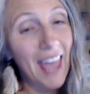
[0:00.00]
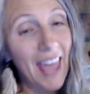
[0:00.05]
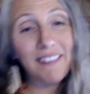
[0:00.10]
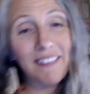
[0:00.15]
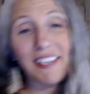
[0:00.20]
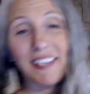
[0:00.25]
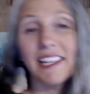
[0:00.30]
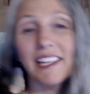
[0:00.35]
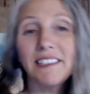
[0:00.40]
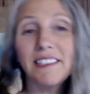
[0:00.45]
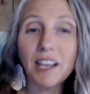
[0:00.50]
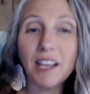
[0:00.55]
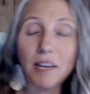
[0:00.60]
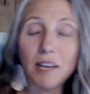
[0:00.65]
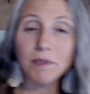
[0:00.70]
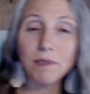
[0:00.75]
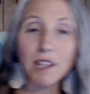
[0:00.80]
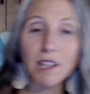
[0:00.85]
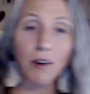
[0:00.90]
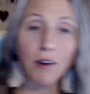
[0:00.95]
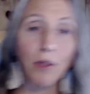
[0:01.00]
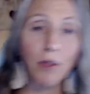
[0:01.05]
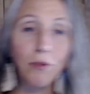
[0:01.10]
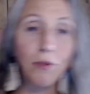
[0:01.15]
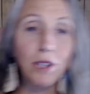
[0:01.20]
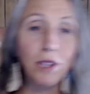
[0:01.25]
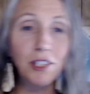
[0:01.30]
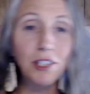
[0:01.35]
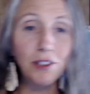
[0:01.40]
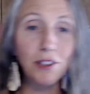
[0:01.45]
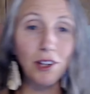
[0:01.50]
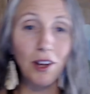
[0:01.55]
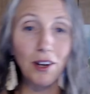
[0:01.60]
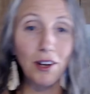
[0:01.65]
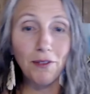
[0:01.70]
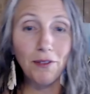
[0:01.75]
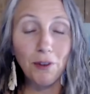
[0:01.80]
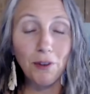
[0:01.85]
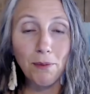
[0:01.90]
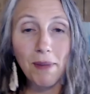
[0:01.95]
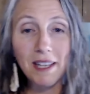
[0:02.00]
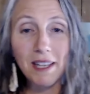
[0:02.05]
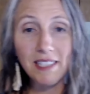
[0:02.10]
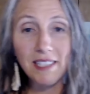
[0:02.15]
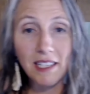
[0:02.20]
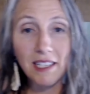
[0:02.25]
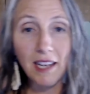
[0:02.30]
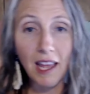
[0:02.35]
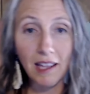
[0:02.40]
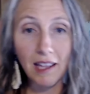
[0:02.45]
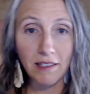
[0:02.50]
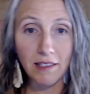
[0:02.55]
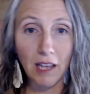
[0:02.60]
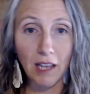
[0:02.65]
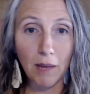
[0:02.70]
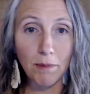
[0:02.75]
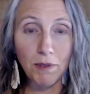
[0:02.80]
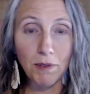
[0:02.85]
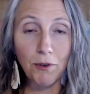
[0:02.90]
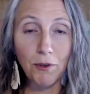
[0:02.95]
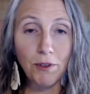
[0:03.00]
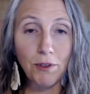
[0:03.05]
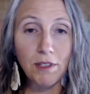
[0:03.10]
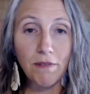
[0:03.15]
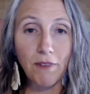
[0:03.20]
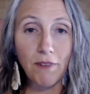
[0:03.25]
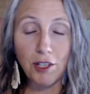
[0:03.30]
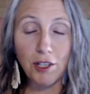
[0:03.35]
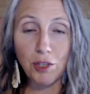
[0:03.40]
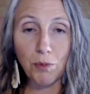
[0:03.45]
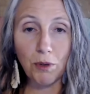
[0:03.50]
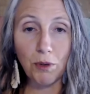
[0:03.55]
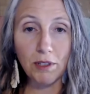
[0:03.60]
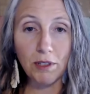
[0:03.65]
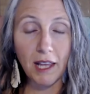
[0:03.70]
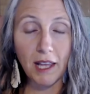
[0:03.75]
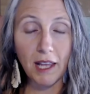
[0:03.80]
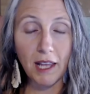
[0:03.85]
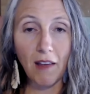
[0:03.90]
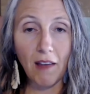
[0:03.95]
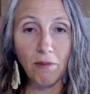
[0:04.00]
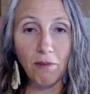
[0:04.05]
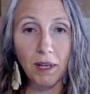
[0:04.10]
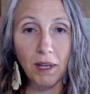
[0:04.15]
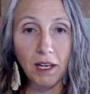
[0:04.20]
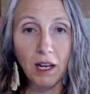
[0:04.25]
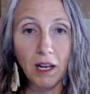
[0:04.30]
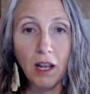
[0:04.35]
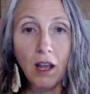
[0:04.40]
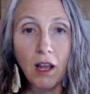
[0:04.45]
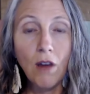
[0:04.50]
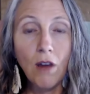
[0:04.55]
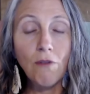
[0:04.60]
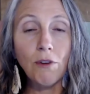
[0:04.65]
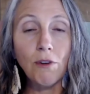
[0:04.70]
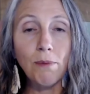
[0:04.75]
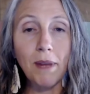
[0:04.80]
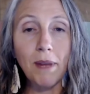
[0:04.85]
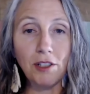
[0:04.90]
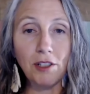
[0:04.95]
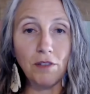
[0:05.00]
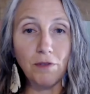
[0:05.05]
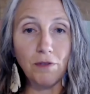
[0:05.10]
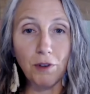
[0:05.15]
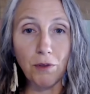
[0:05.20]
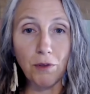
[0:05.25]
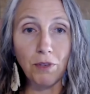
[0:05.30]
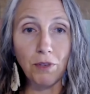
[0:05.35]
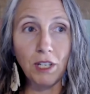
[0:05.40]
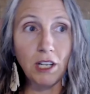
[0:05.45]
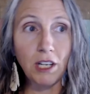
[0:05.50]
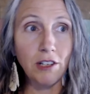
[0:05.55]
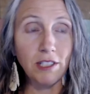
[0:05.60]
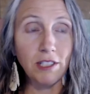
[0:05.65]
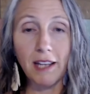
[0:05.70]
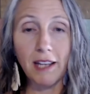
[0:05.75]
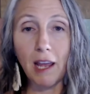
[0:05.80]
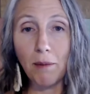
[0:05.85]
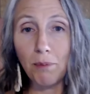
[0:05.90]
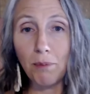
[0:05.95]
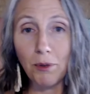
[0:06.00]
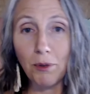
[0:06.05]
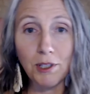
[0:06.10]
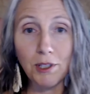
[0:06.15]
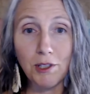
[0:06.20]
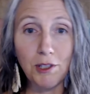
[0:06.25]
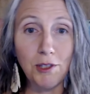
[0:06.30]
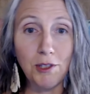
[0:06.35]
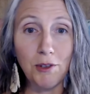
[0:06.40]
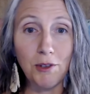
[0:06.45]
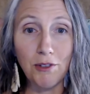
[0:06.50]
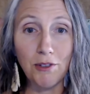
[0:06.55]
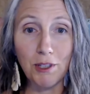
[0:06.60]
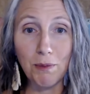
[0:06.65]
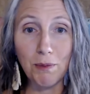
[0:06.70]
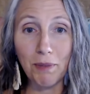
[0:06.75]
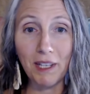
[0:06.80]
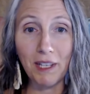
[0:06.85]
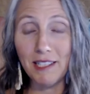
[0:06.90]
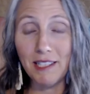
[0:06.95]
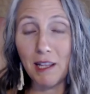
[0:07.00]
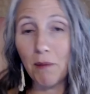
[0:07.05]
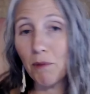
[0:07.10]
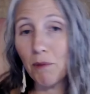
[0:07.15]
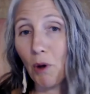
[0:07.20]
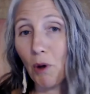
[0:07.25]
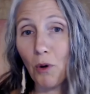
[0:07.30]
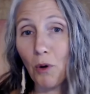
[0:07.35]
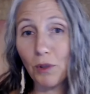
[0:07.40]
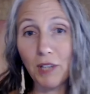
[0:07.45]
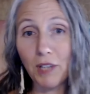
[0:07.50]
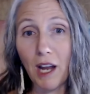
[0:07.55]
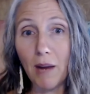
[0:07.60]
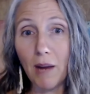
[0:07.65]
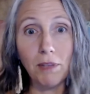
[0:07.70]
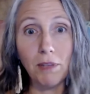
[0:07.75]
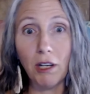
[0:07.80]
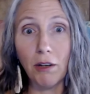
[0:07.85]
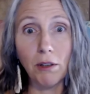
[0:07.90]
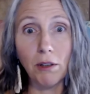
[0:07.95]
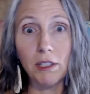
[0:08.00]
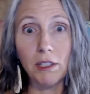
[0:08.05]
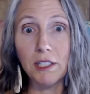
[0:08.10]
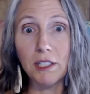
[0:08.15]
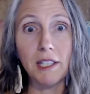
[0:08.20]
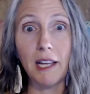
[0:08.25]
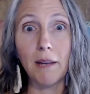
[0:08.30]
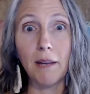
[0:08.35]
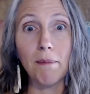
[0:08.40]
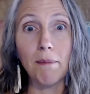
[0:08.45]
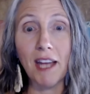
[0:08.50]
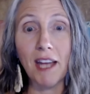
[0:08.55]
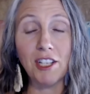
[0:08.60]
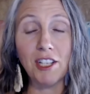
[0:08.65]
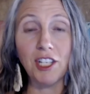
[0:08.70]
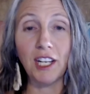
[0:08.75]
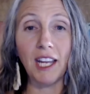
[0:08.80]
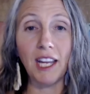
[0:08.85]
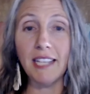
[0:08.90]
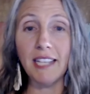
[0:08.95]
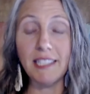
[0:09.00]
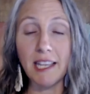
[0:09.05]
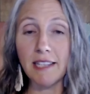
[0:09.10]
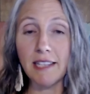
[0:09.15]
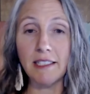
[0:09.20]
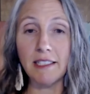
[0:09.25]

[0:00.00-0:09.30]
and the enzymes are three year long fermented enzymes, fruits and vegetables that have been fermented for three years and had Buddhist sutras played to them the whole time. They're just like magic. It's